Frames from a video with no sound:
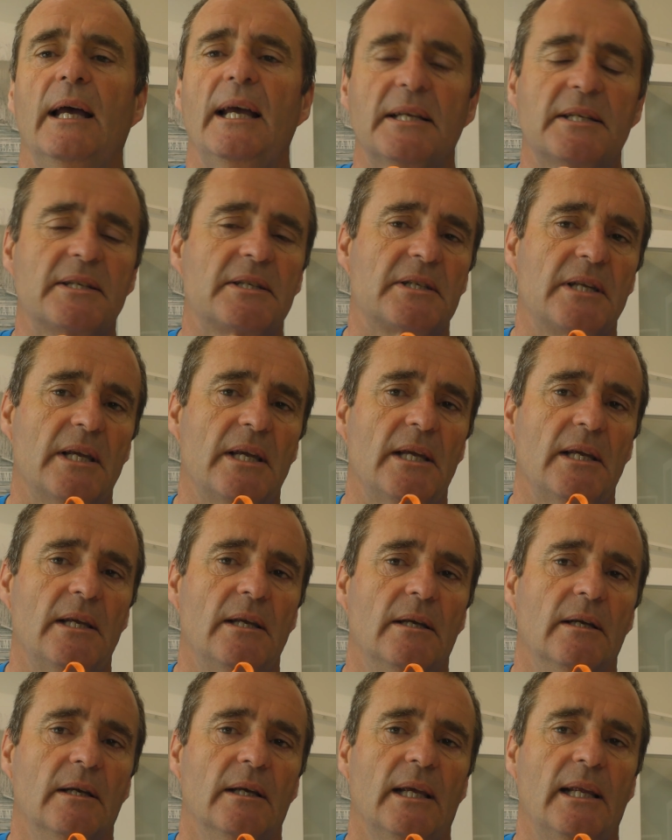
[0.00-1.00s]

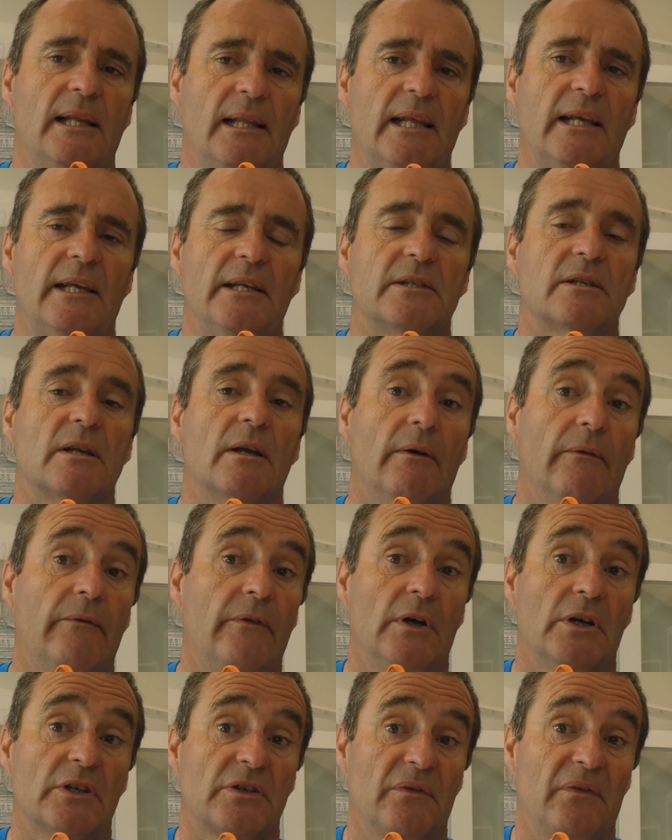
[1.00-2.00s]
SC Elite
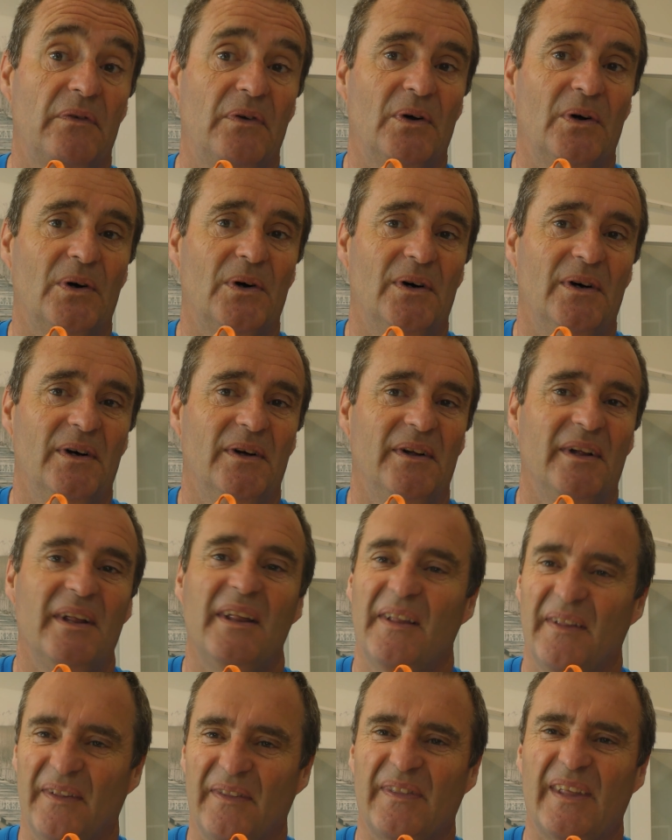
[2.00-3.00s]
version 4.
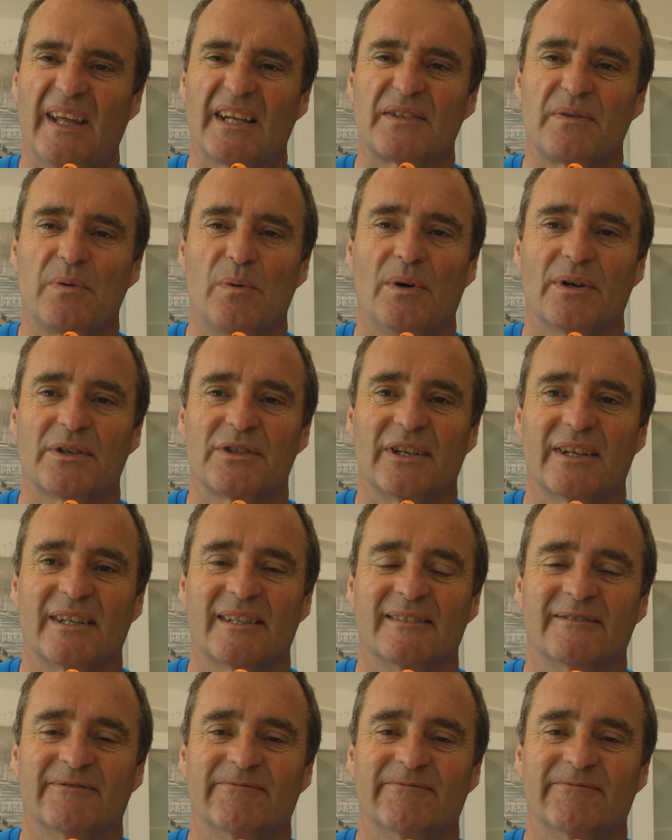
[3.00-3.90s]
Thanks for watching.